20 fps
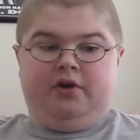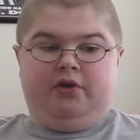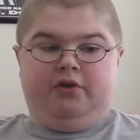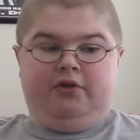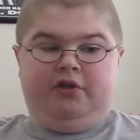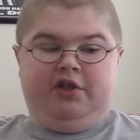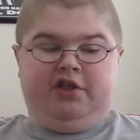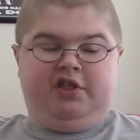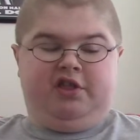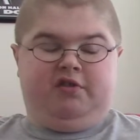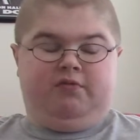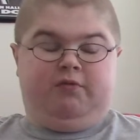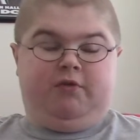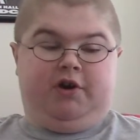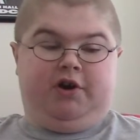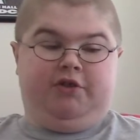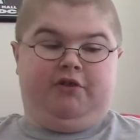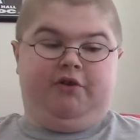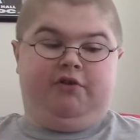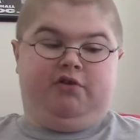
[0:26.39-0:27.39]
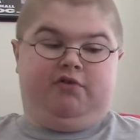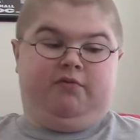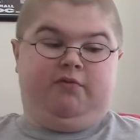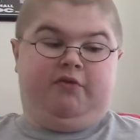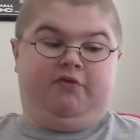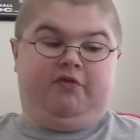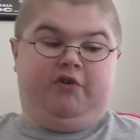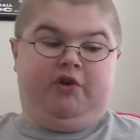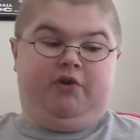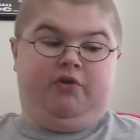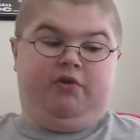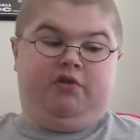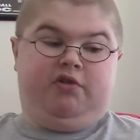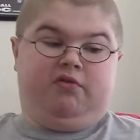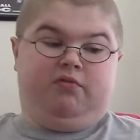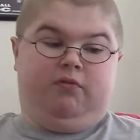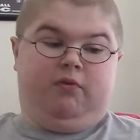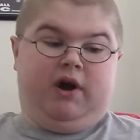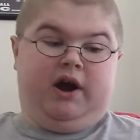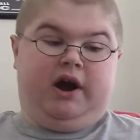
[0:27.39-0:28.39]
This is one of those
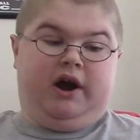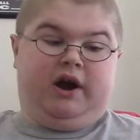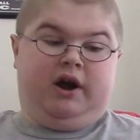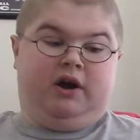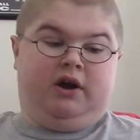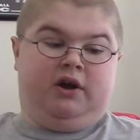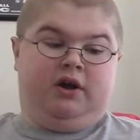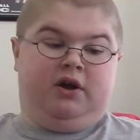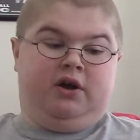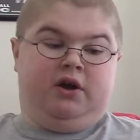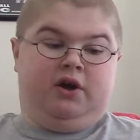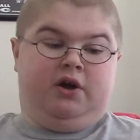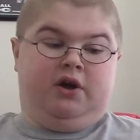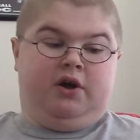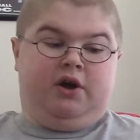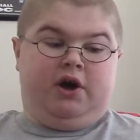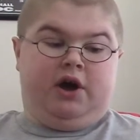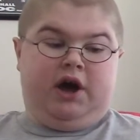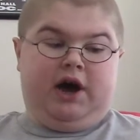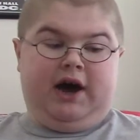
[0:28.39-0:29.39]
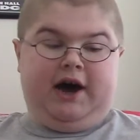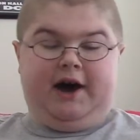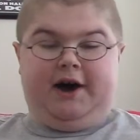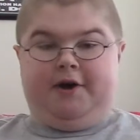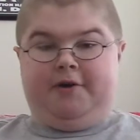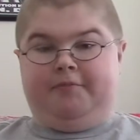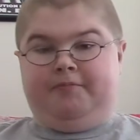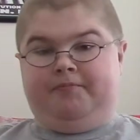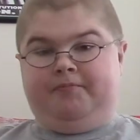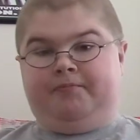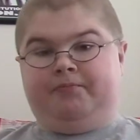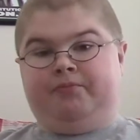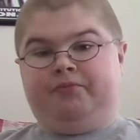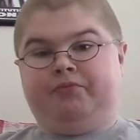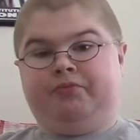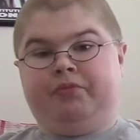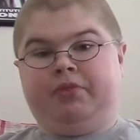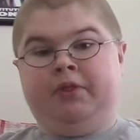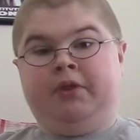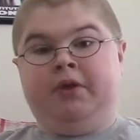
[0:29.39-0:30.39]
reviews where I'm
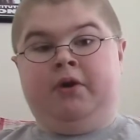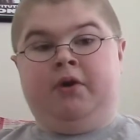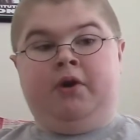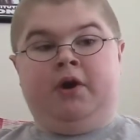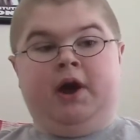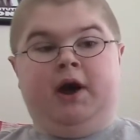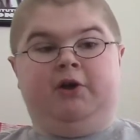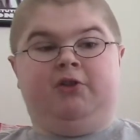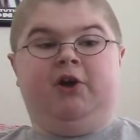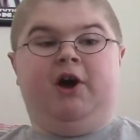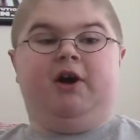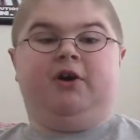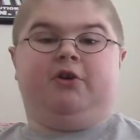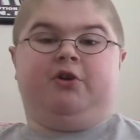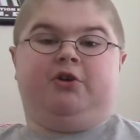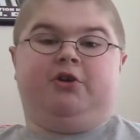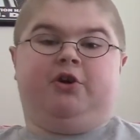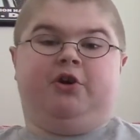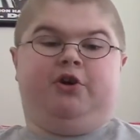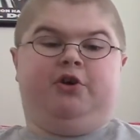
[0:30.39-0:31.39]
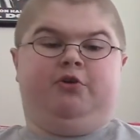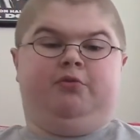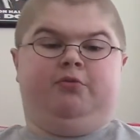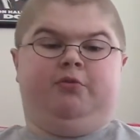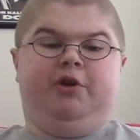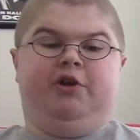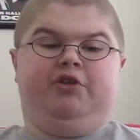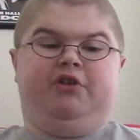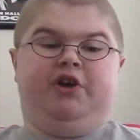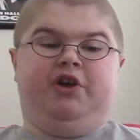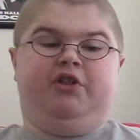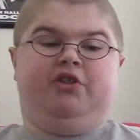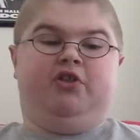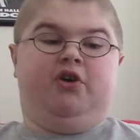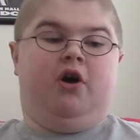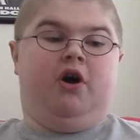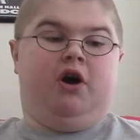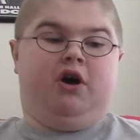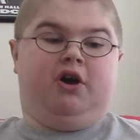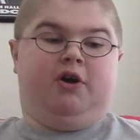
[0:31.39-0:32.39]
not going to really
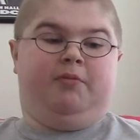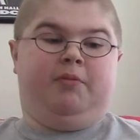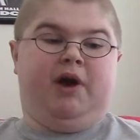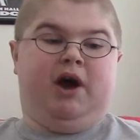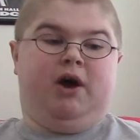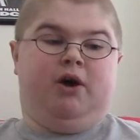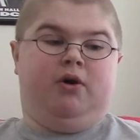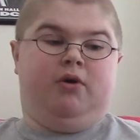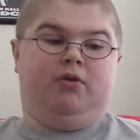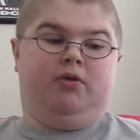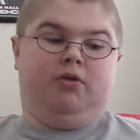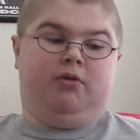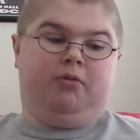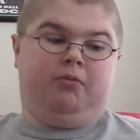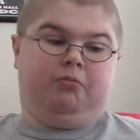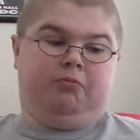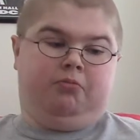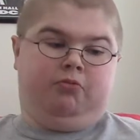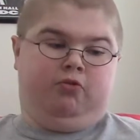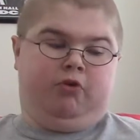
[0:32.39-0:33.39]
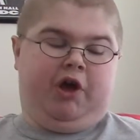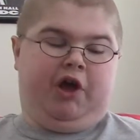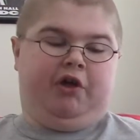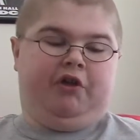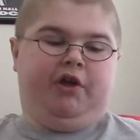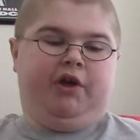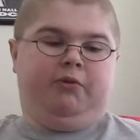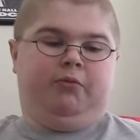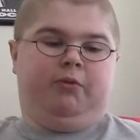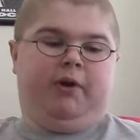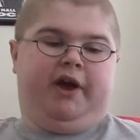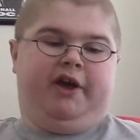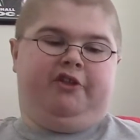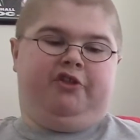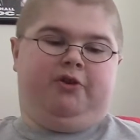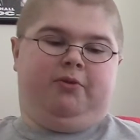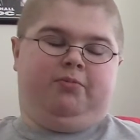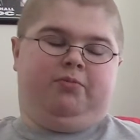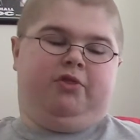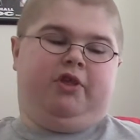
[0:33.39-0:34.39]
talk about really
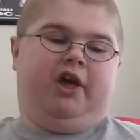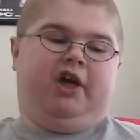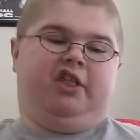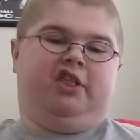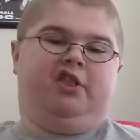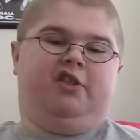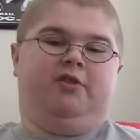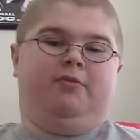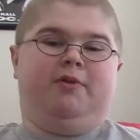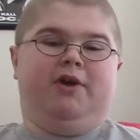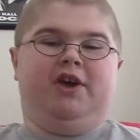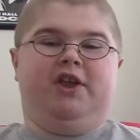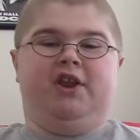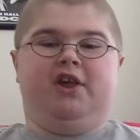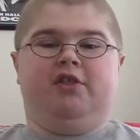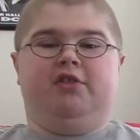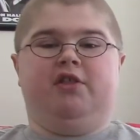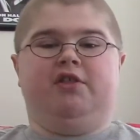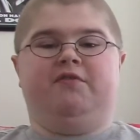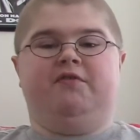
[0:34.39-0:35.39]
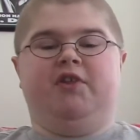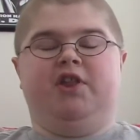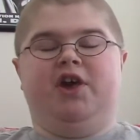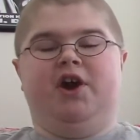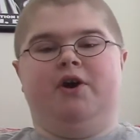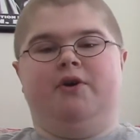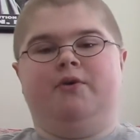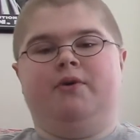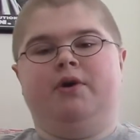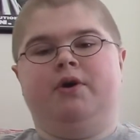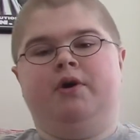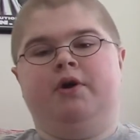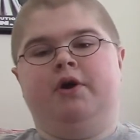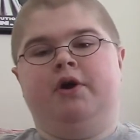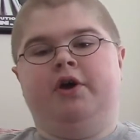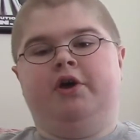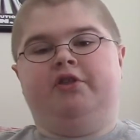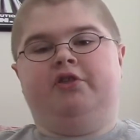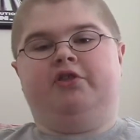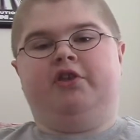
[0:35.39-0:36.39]
random things at the beginning of this video.
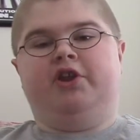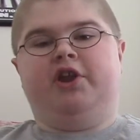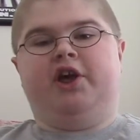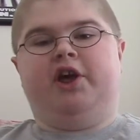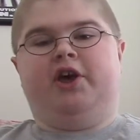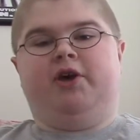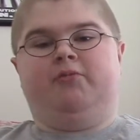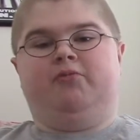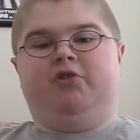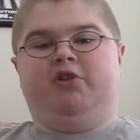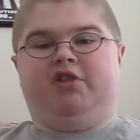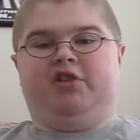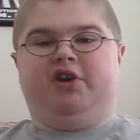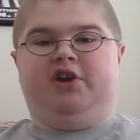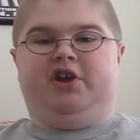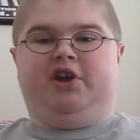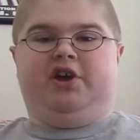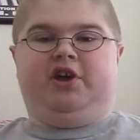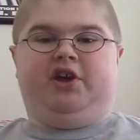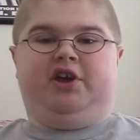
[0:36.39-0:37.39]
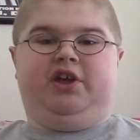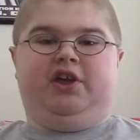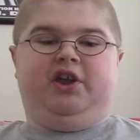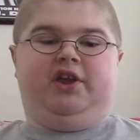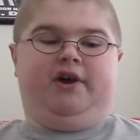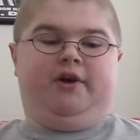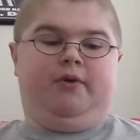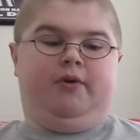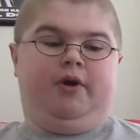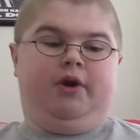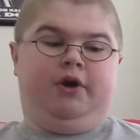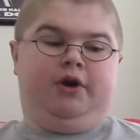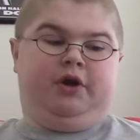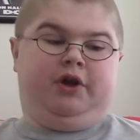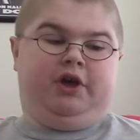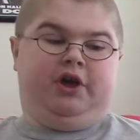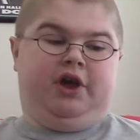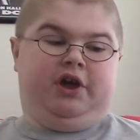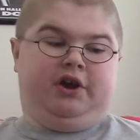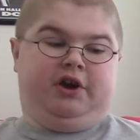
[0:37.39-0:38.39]
Today I'm just going to,
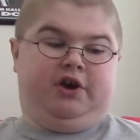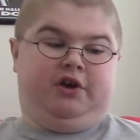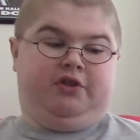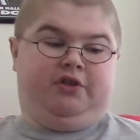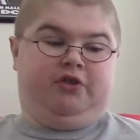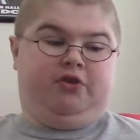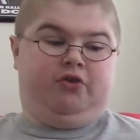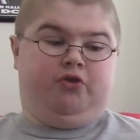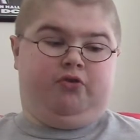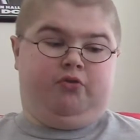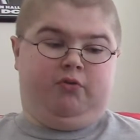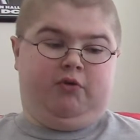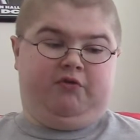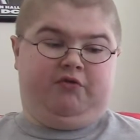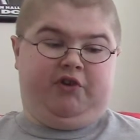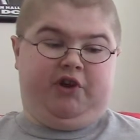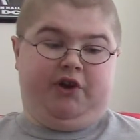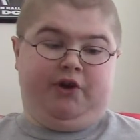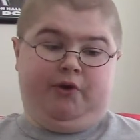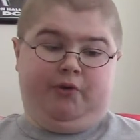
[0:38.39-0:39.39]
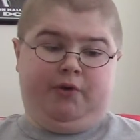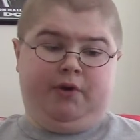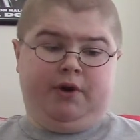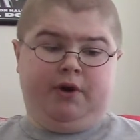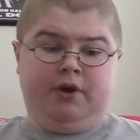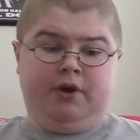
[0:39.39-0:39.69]
get on to the review.